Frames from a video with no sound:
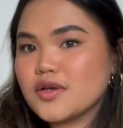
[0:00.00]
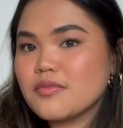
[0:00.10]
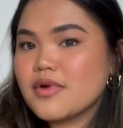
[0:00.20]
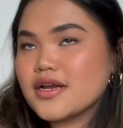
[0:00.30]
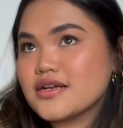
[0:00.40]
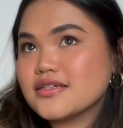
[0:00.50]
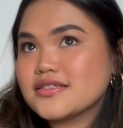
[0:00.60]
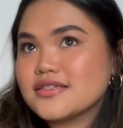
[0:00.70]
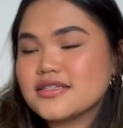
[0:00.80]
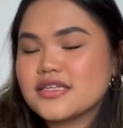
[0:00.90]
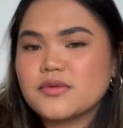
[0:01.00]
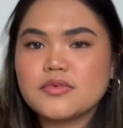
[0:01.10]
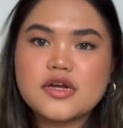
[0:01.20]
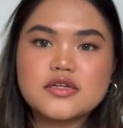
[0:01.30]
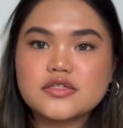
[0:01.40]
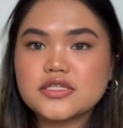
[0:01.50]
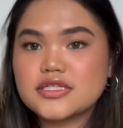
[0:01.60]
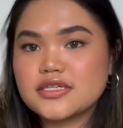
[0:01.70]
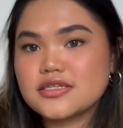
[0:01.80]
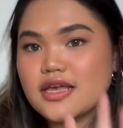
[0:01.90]
I am very impressed. This is super
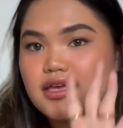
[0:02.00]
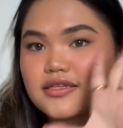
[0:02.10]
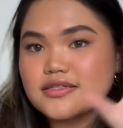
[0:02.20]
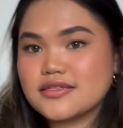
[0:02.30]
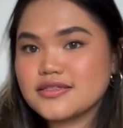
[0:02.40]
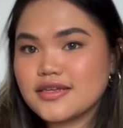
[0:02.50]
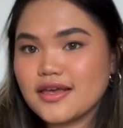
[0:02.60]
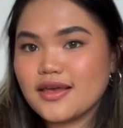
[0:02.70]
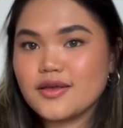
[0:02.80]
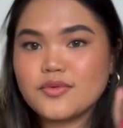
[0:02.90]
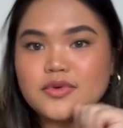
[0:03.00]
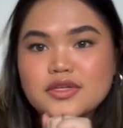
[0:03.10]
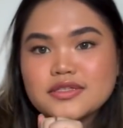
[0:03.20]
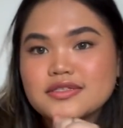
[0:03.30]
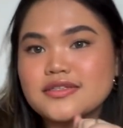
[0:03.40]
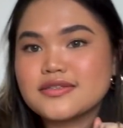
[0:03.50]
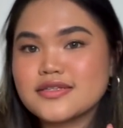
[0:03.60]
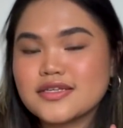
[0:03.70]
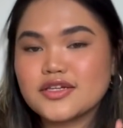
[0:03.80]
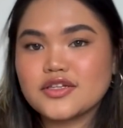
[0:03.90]
cute. Oh my gosh, I
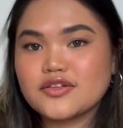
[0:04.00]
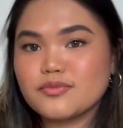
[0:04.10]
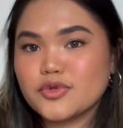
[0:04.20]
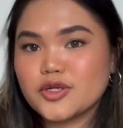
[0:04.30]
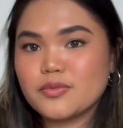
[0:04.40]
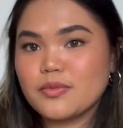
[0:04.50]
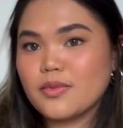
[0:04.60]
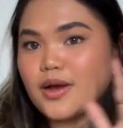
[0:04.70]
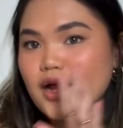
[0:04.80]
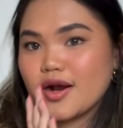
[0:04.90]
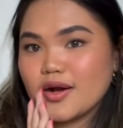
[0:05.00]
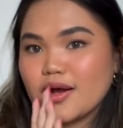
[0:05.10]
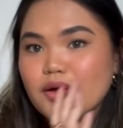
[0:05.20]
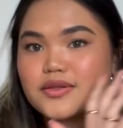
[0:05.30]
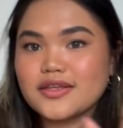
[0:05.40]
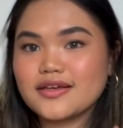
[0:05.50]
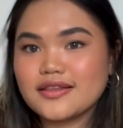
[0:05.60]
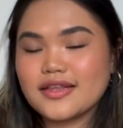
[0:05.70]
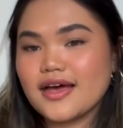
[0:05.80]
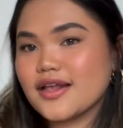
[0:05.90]
love this. It's literally blurred,
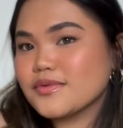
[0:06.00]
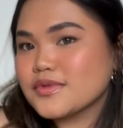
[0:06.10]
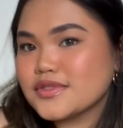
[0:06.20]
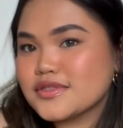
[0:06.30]
and what I